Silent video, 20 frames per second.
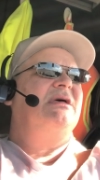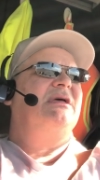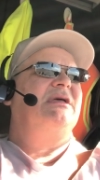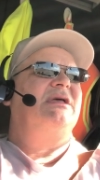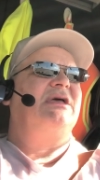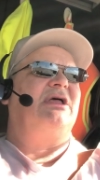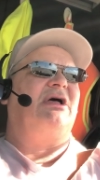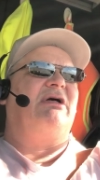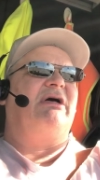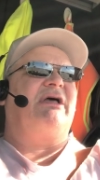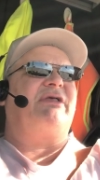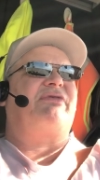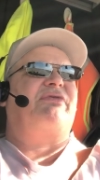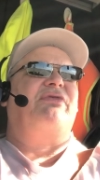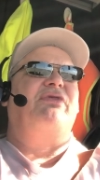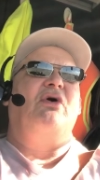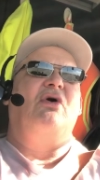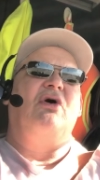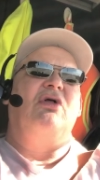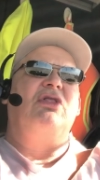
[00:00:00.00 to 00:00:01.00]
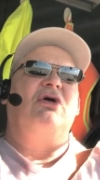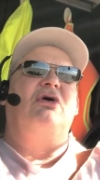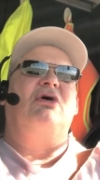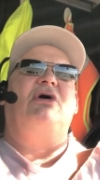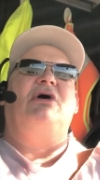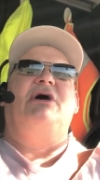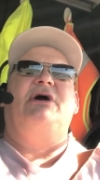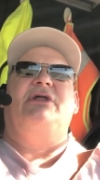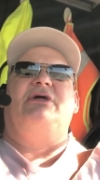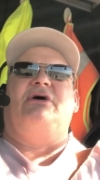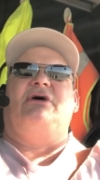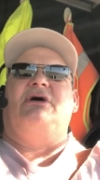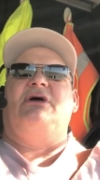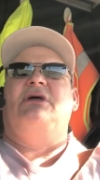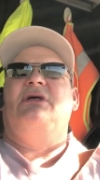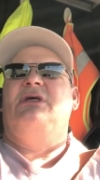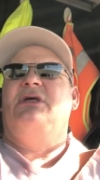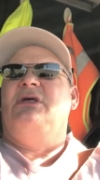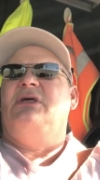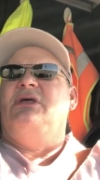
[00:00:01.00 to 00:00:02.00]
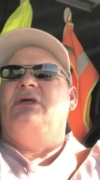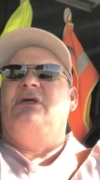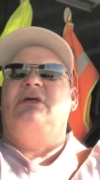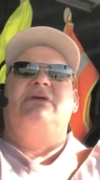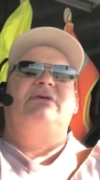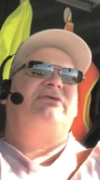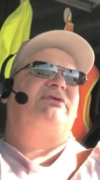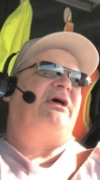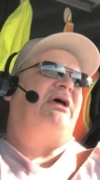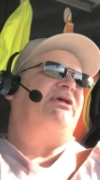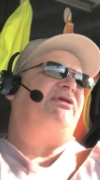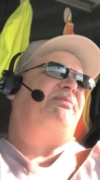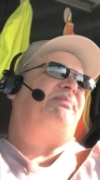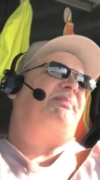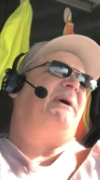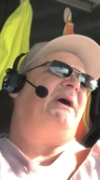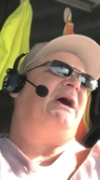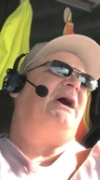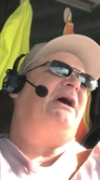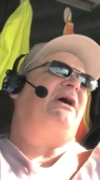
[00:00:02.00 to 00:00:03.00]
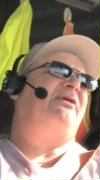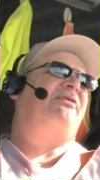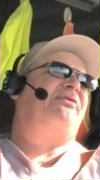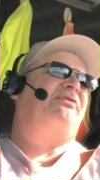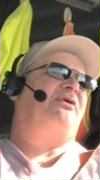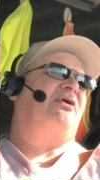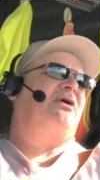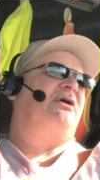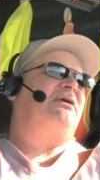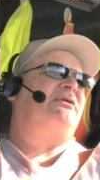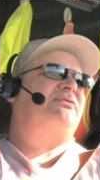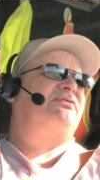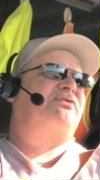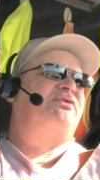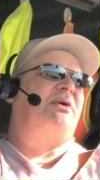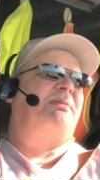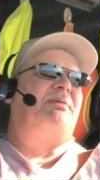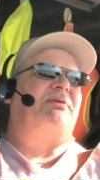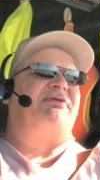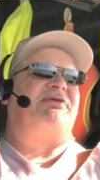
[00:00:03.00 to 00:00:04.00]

you know, like Snow Lord or James Bass or Triple